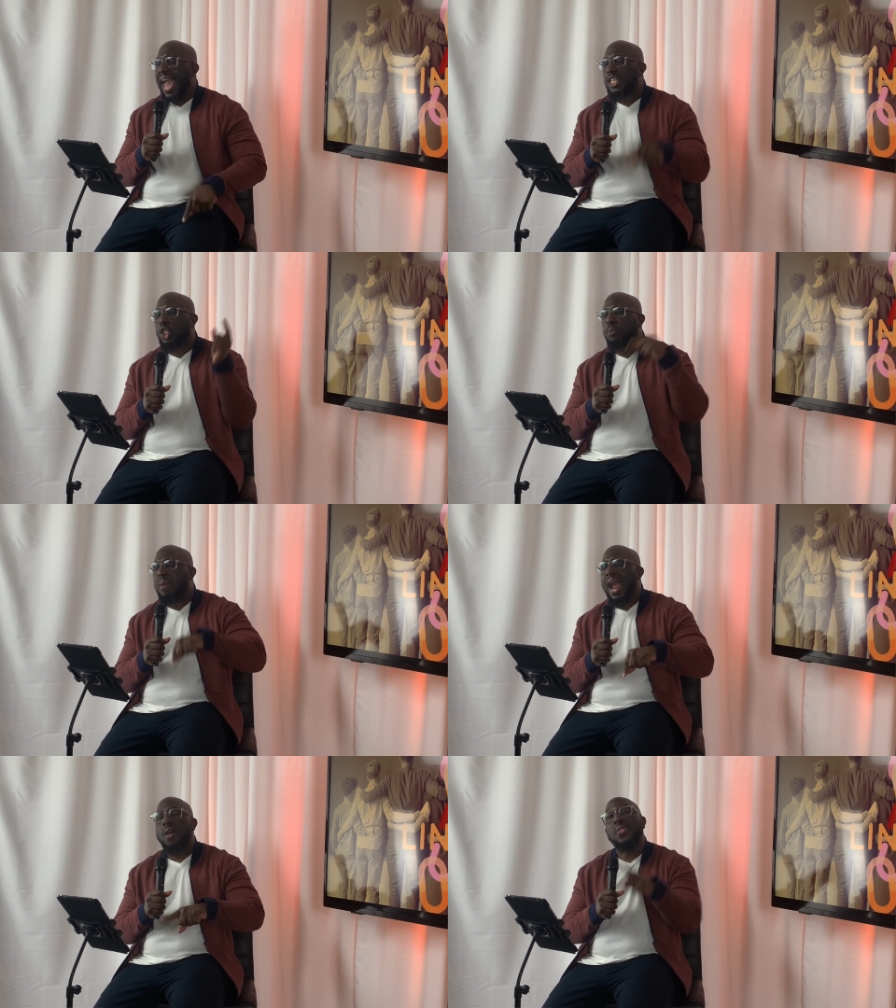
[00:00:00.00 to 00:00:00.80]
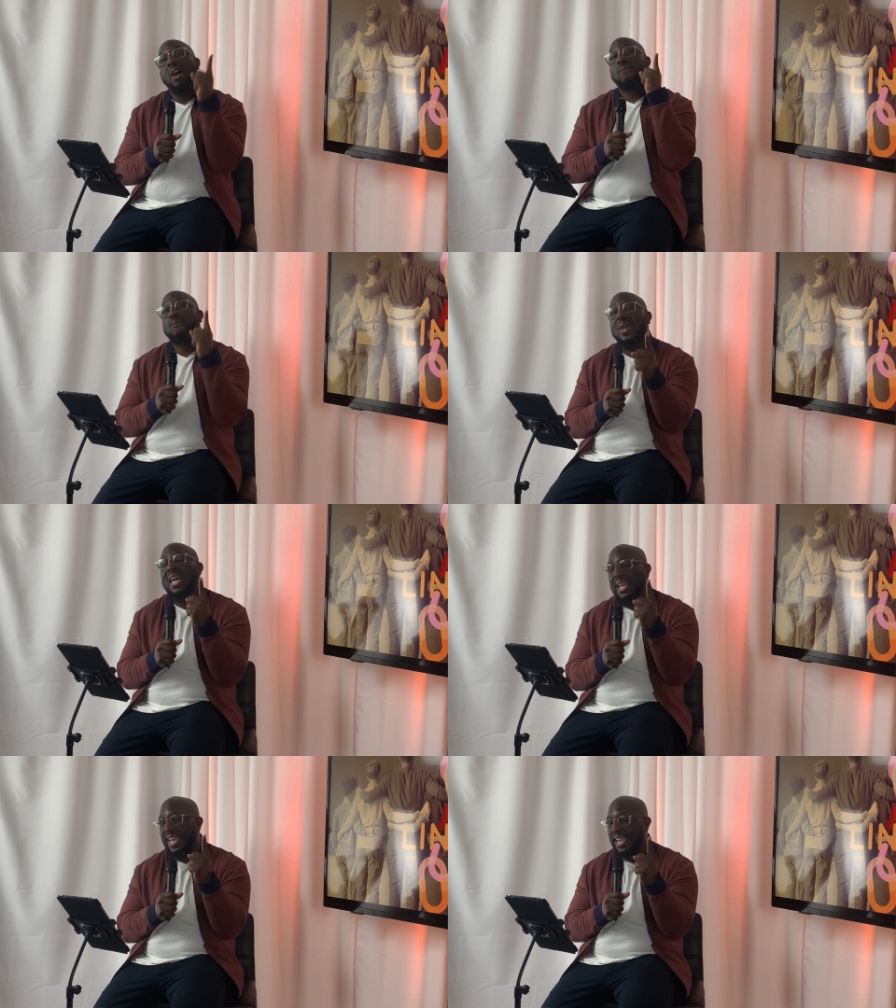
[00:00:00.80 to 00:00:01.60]
and spare their
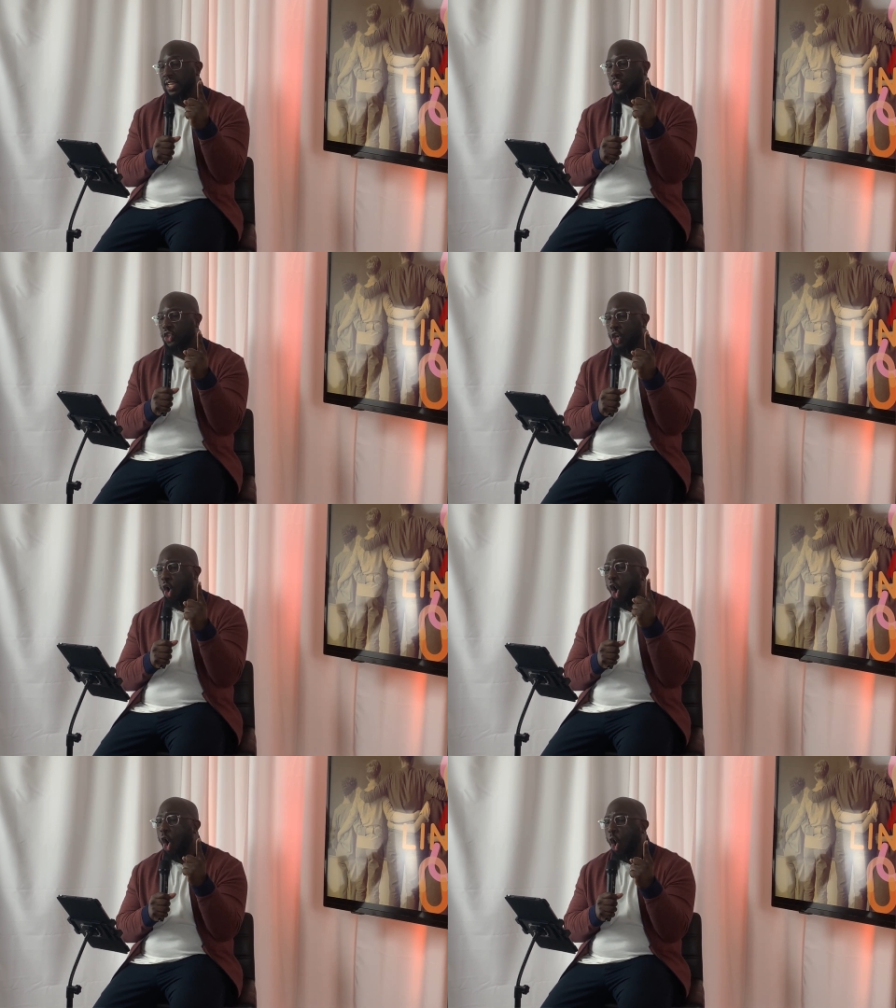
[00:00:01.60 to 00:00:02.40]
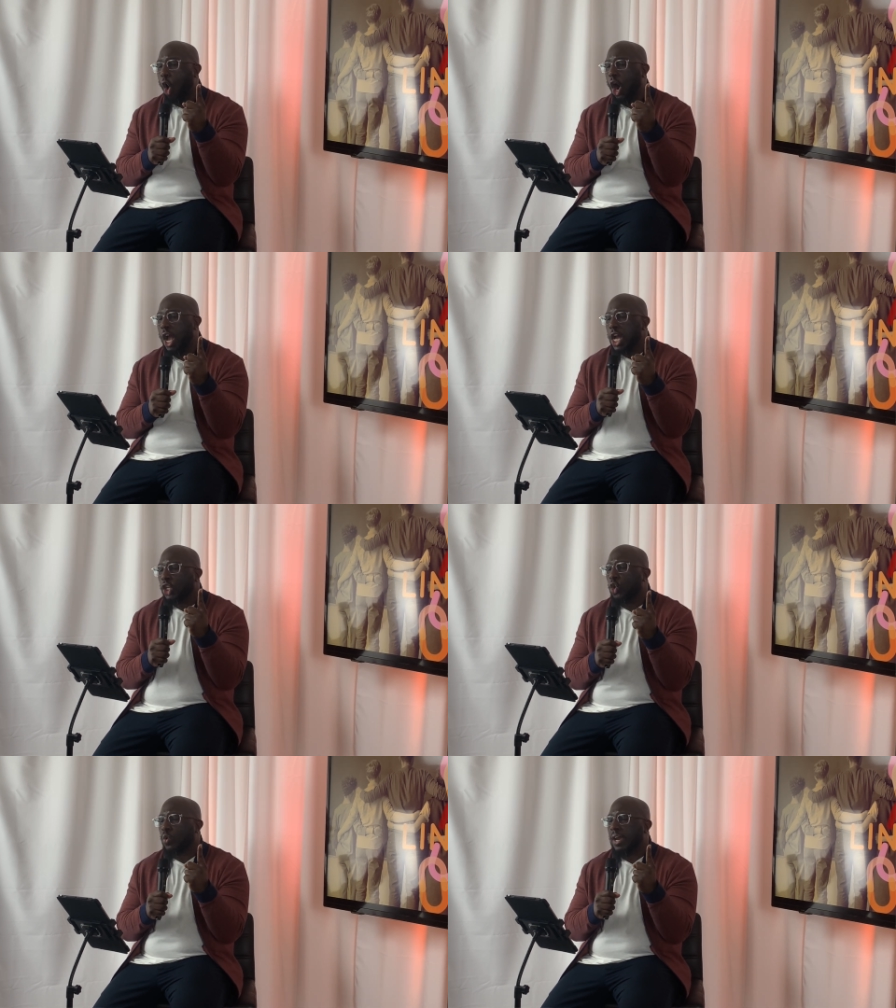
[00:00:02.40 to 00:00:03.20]
feelings, or
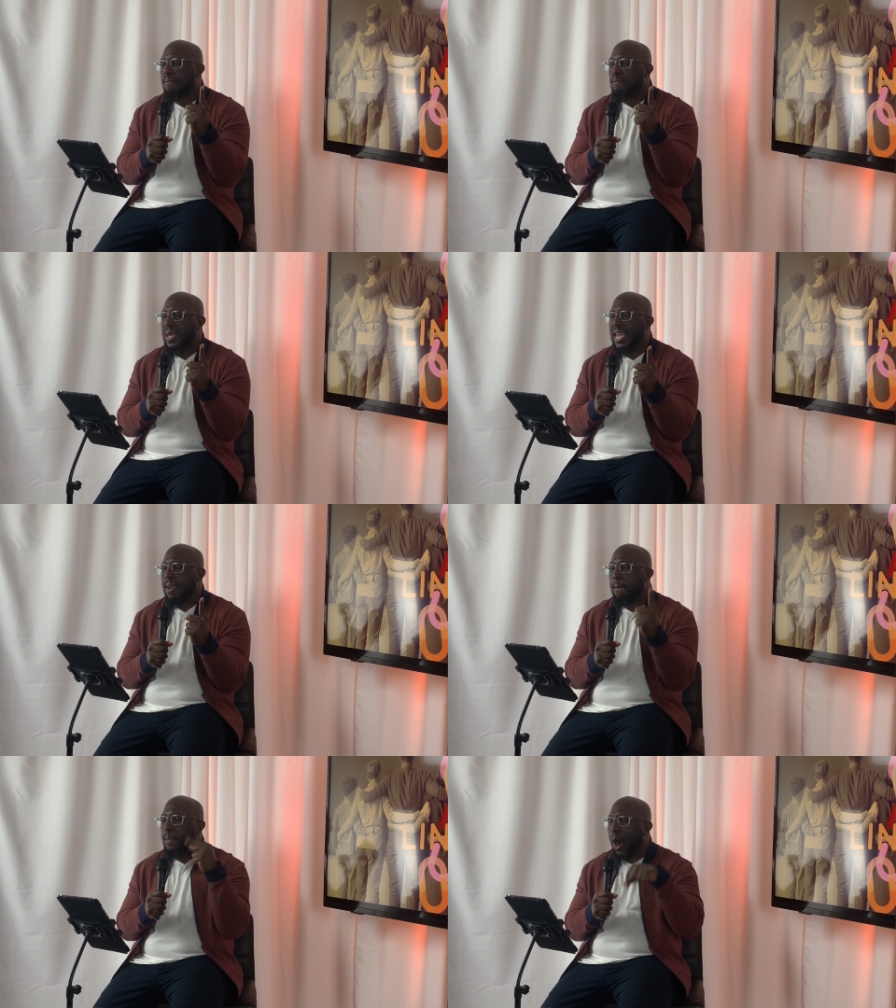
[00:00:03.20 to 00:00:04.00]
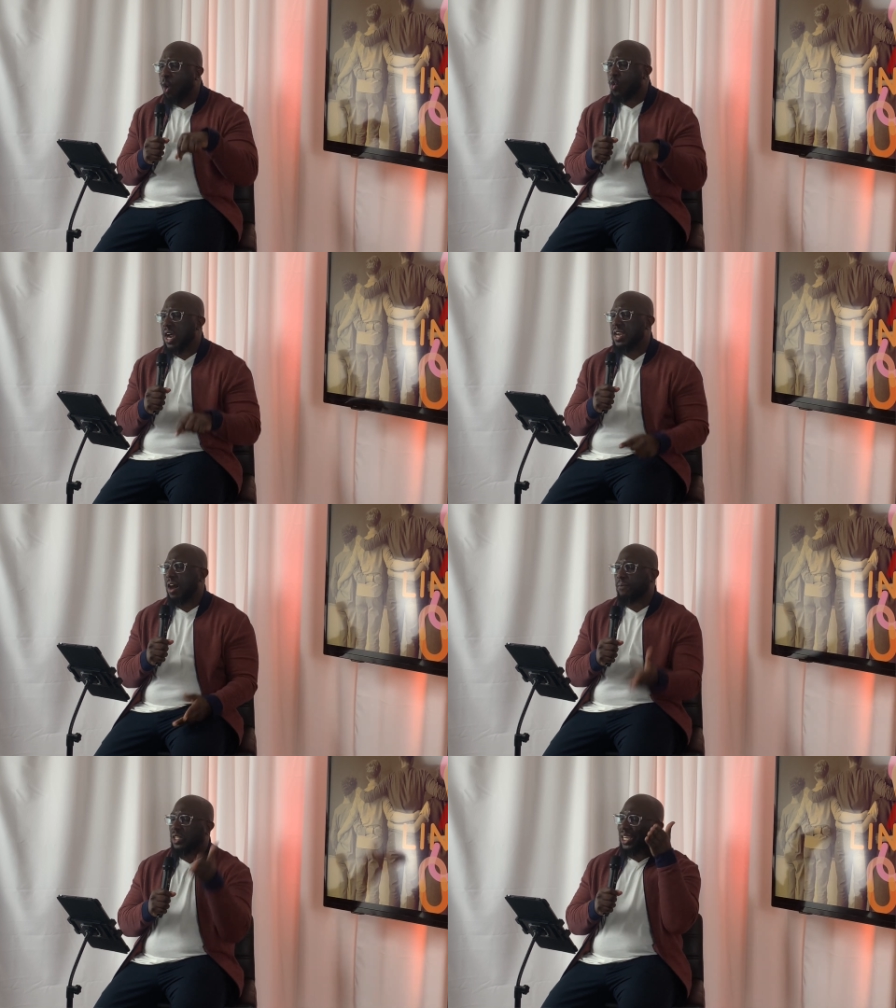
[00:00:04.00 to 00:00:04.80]
you can be bold
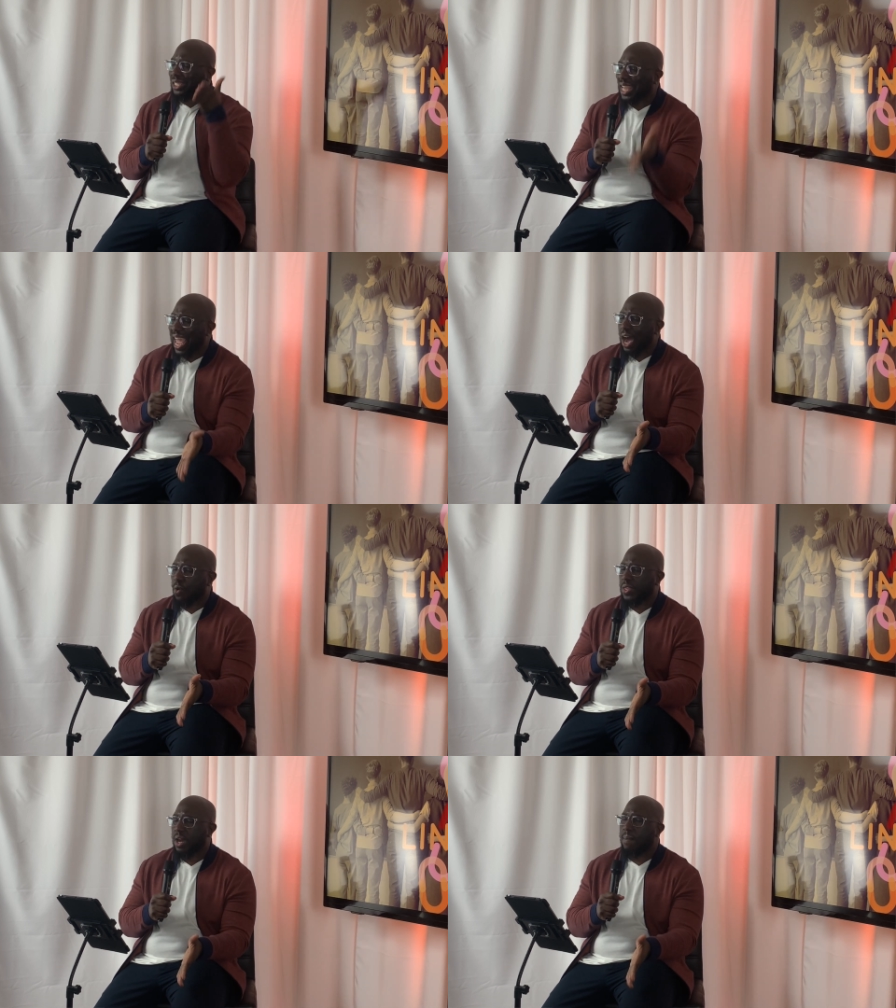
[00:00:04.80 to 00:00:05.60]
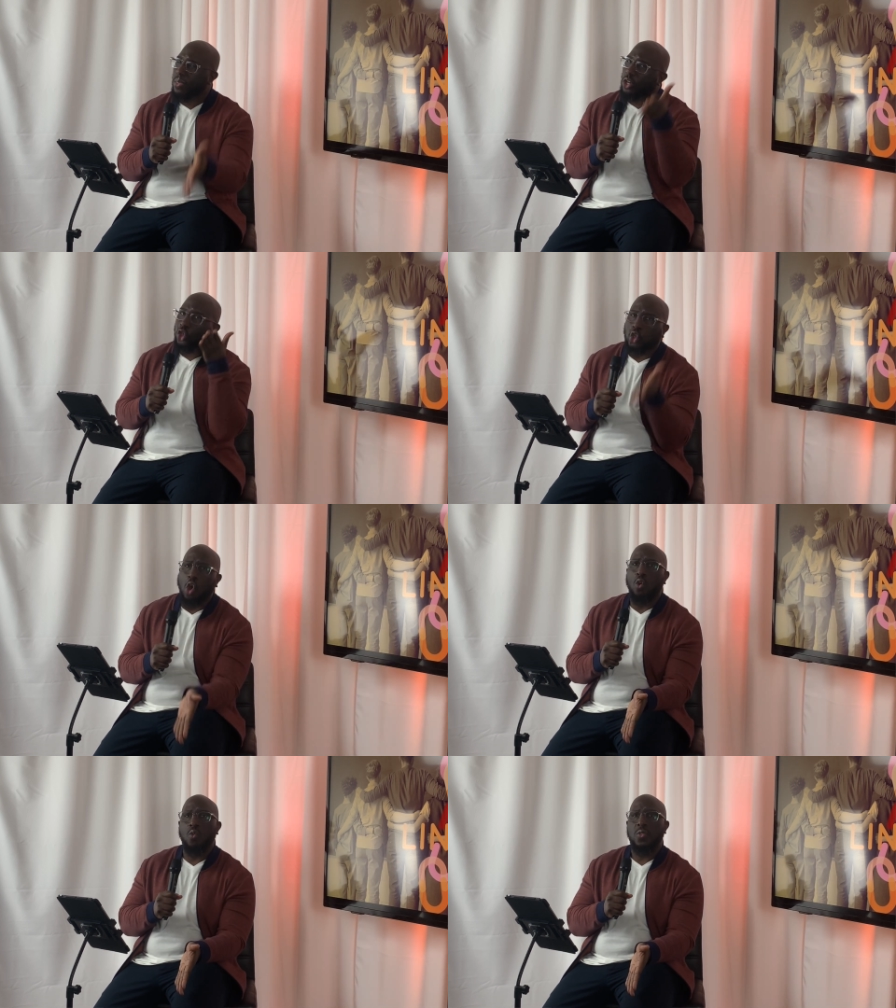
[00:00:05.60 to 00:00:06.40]
enough to tell them the
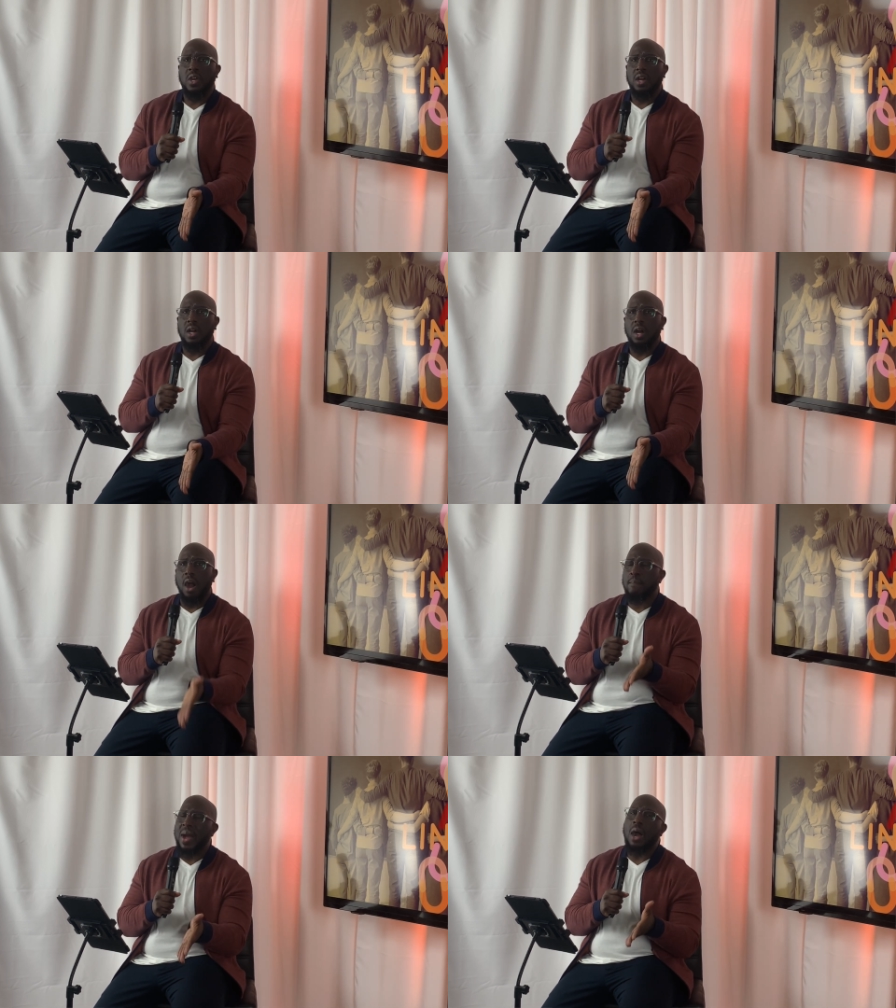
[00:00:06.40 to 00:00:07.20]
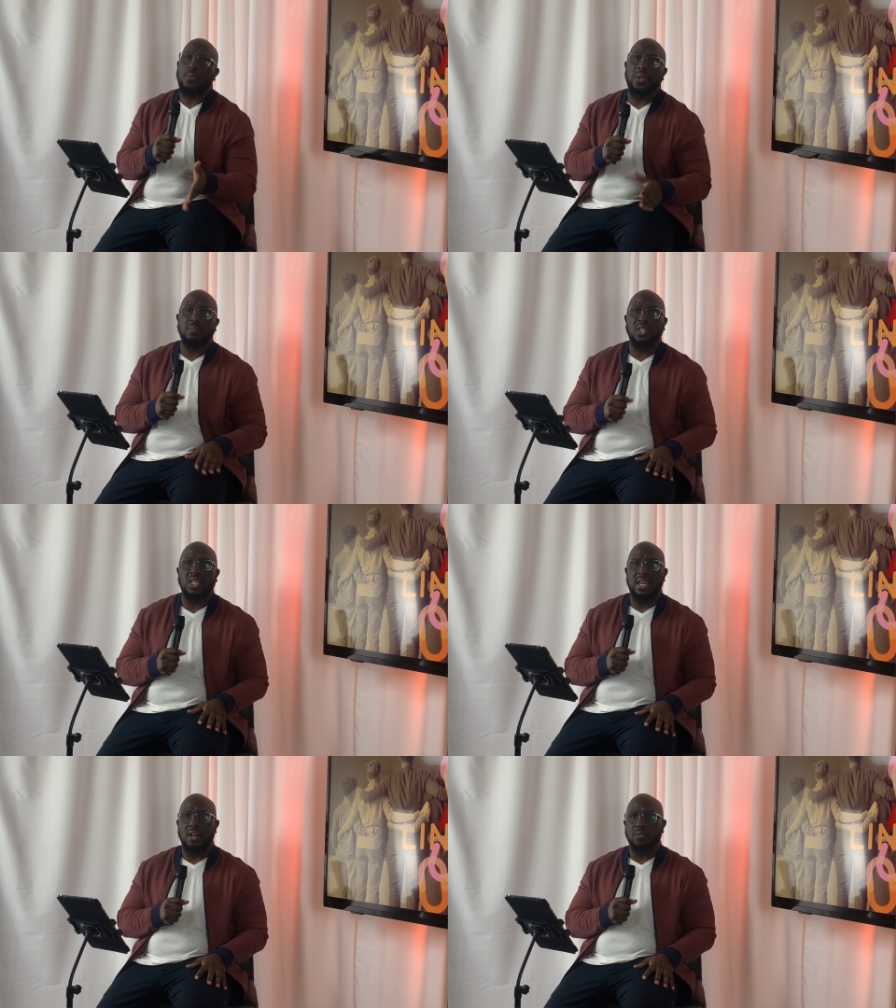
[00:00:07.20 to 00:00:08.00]
truth about
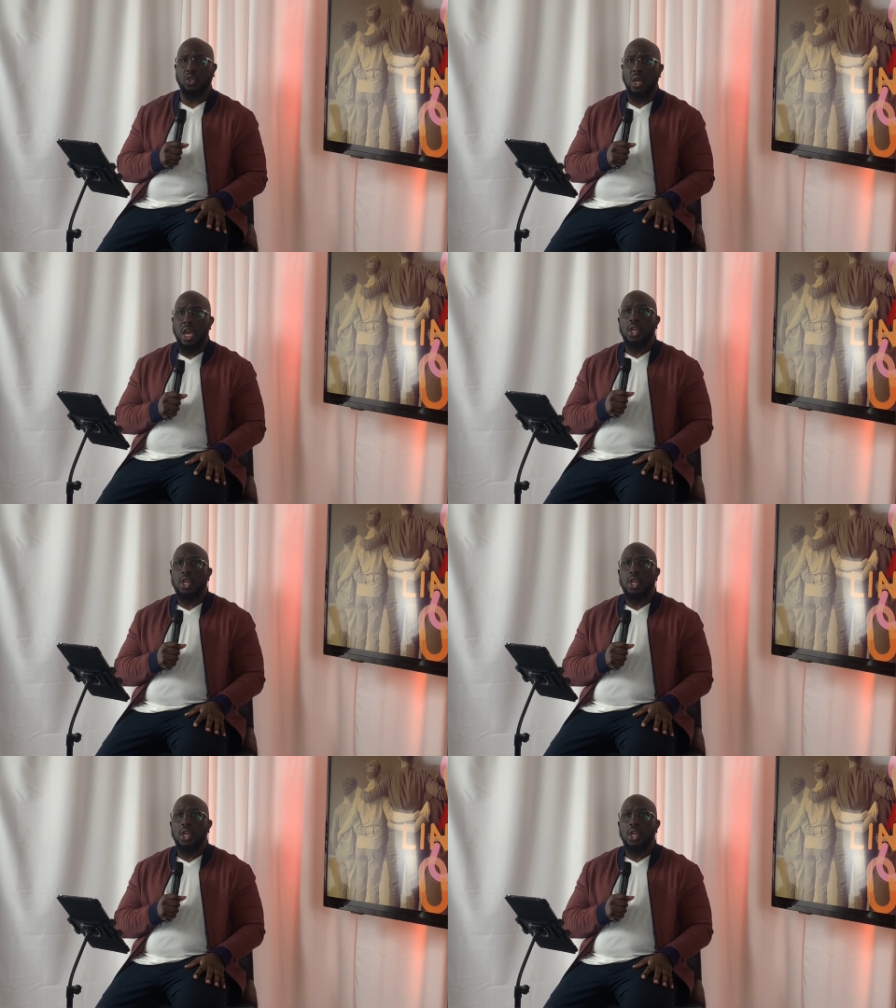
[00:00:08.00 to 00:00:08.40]
themselves. You